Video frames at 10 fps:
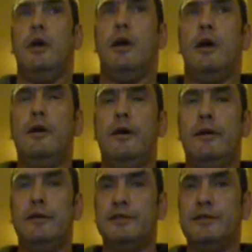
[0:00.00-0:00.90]
Uh,
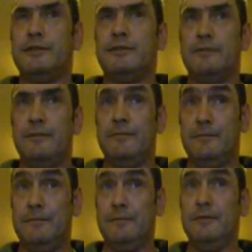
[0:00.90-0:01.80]
there's
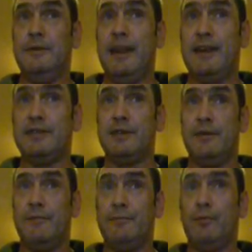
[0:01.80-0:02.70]

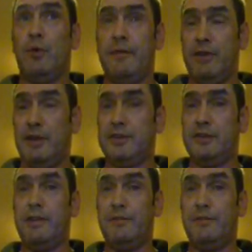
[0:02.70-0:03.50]
Vanessa YVT,